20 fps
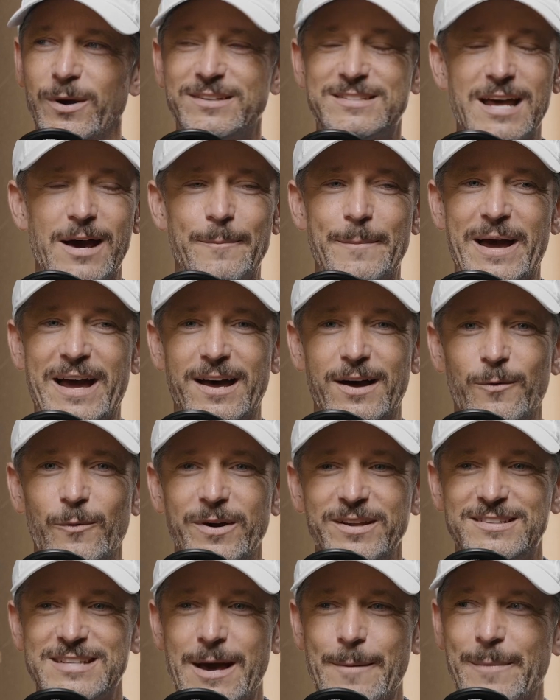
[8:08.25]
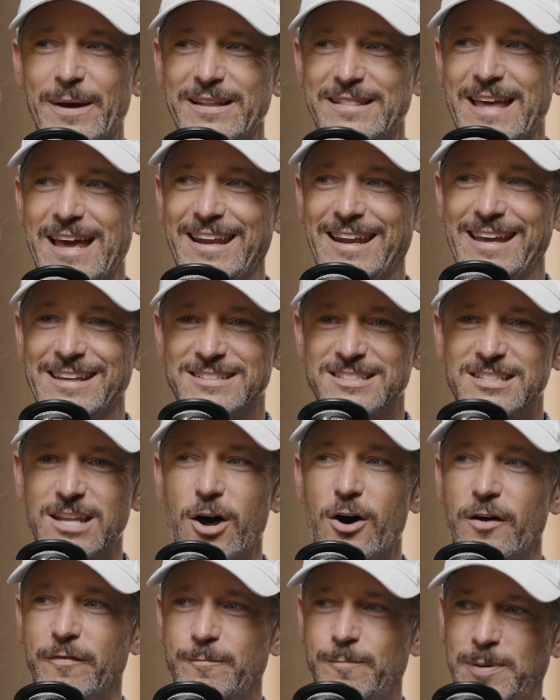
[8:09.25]
We're talking about that like
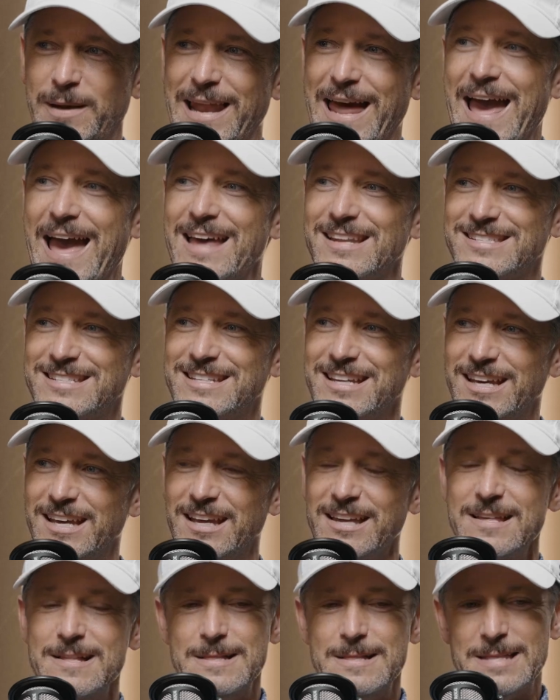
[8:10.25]
soft plastic.